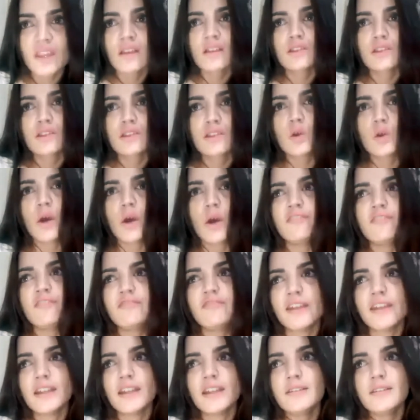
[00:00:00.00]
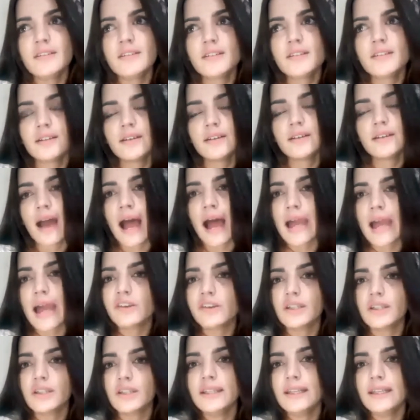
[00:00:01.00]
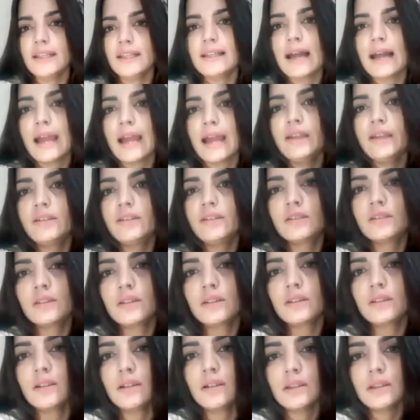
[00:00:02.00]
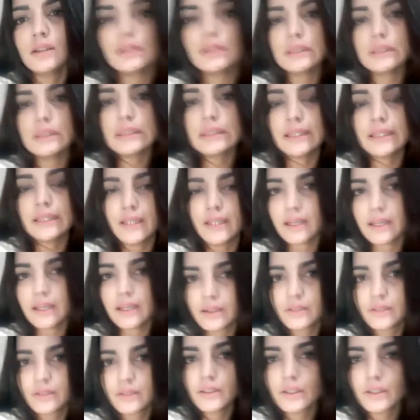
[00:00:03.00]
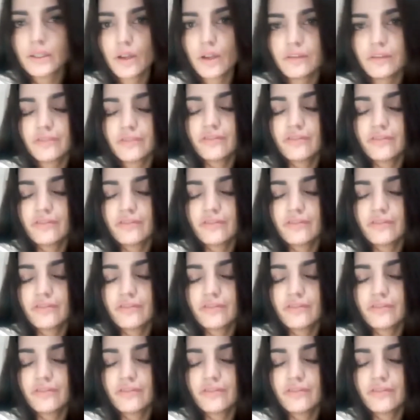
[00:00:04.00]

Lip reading: So I went. I really liked the character of